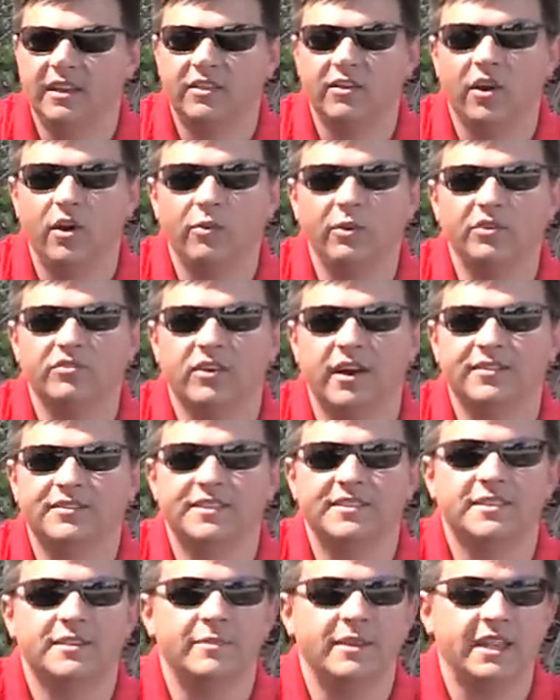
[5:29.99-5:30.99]
Now, the all-wheel drive
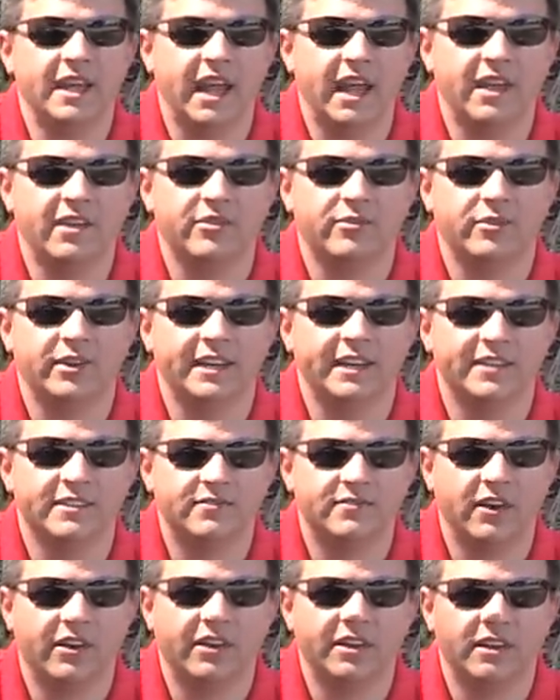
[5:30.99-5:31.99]
system in the A three
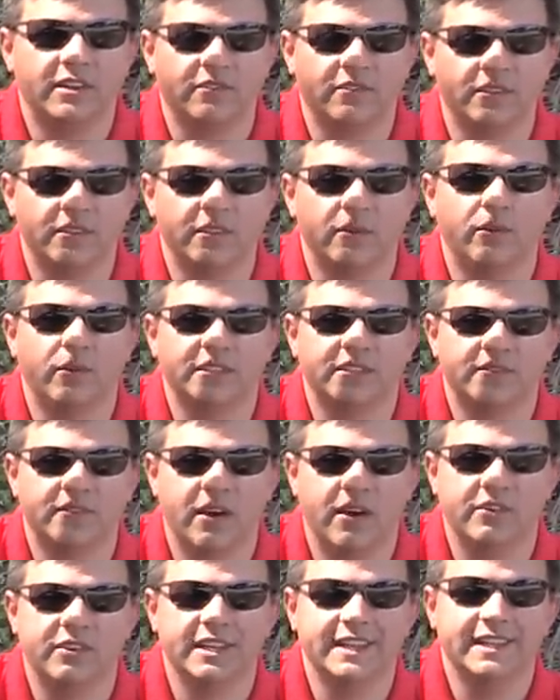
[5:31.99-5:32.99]
is very different than what's
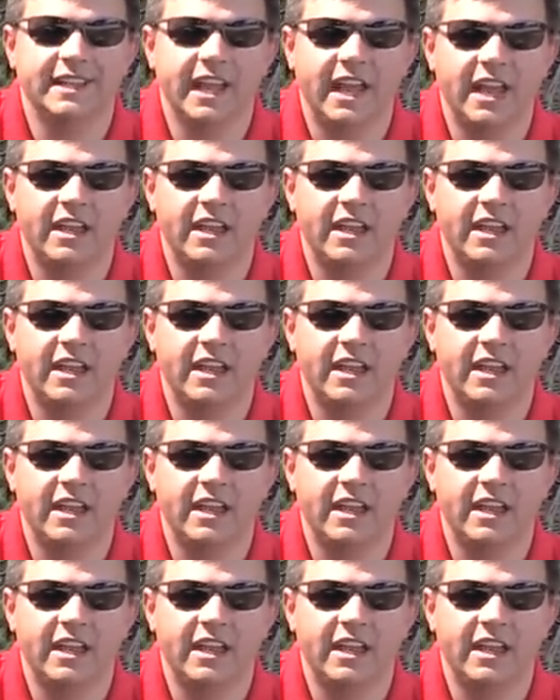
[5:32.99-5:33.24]
found in the